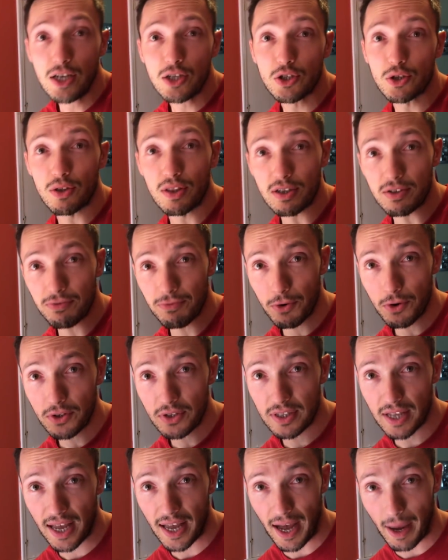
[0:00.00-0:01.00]
So this
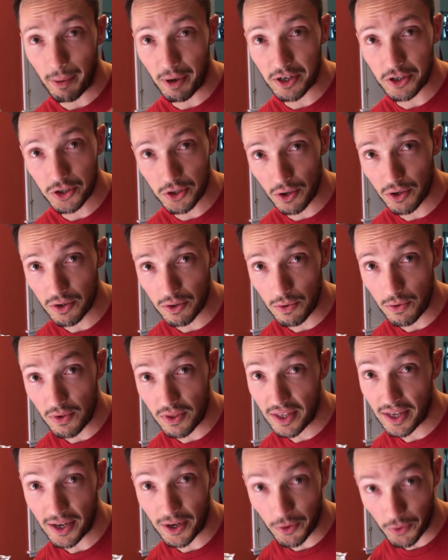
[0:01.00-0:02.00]
first day, I'm gonna show you
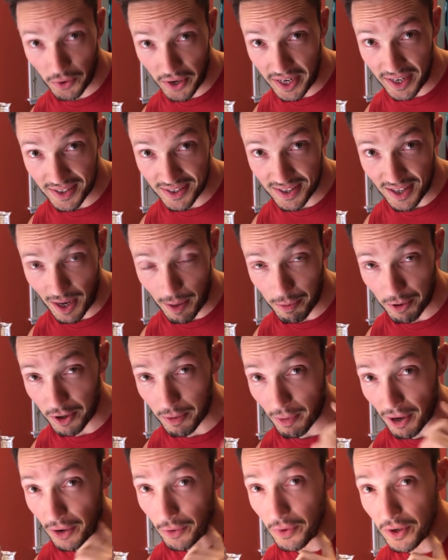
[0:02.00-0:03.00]
the ingredients that I put
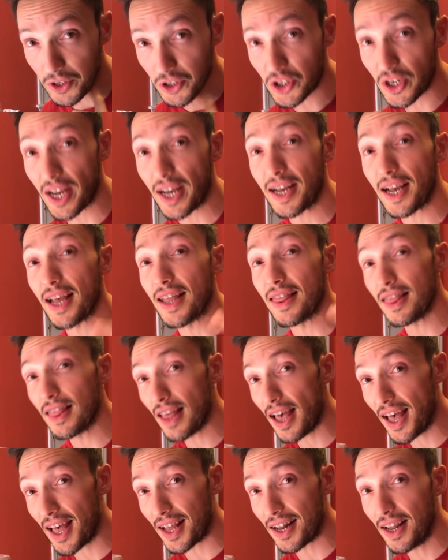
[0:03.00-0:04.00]
in my green shake, and
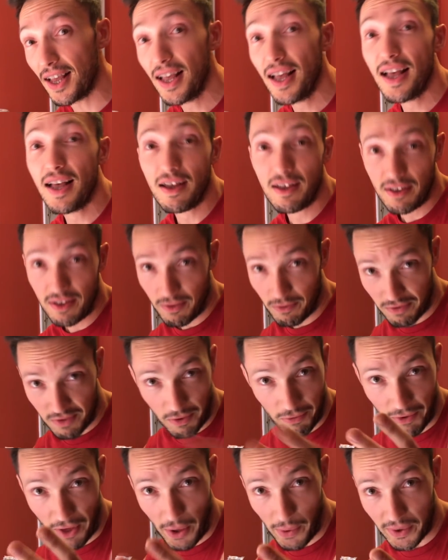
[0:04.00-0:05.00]
then
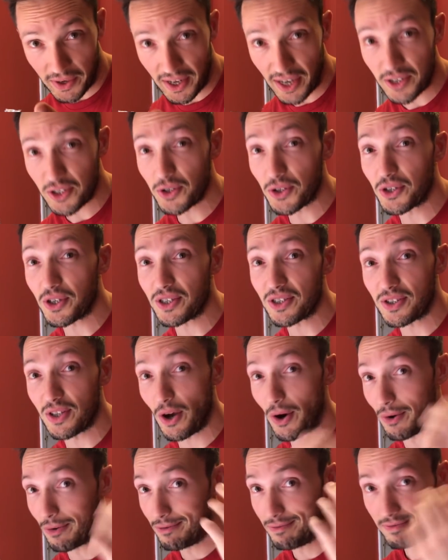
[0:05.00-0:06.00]
the following days, you'll just
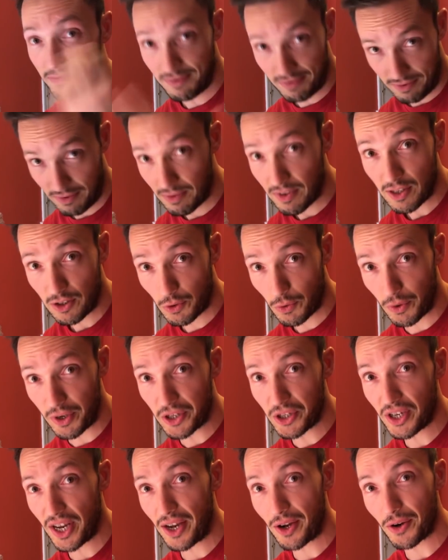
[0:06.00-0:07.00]
know it's
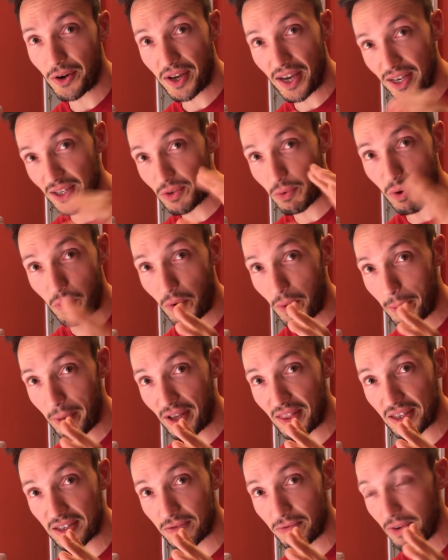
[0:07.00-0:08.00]
green shake, okay? So we won't
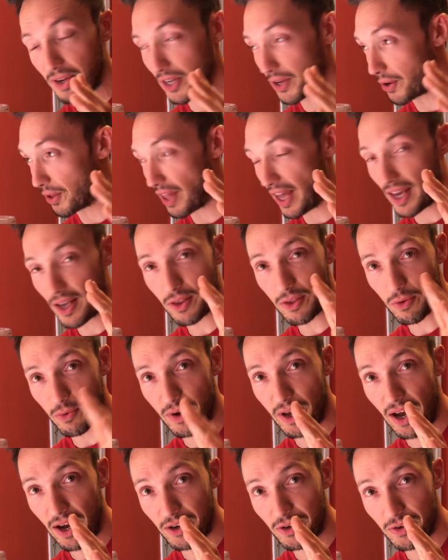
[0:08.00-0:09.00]
make this video like
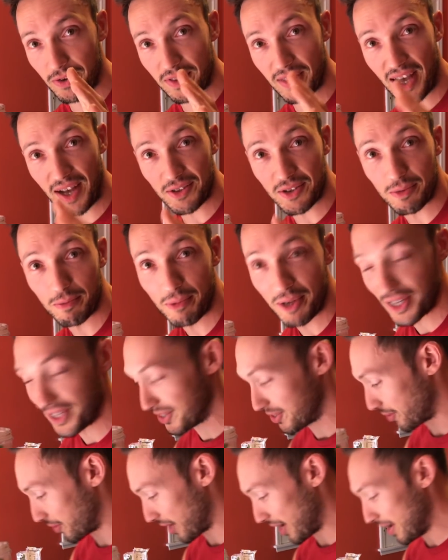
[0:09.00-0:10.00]
300,000
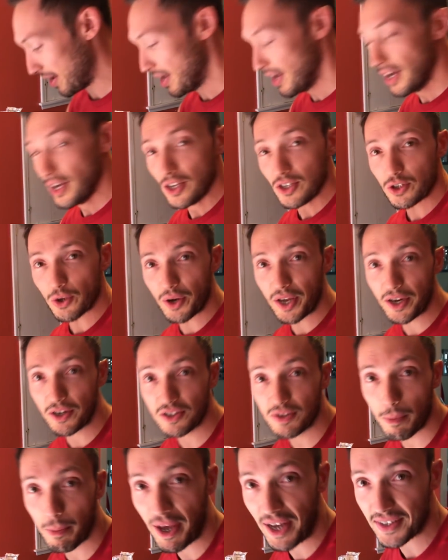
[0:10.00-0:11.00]
minutes, okay? So
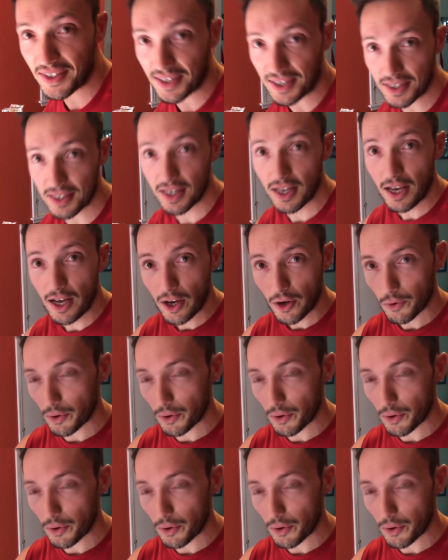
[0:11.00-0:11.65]
here's the basics.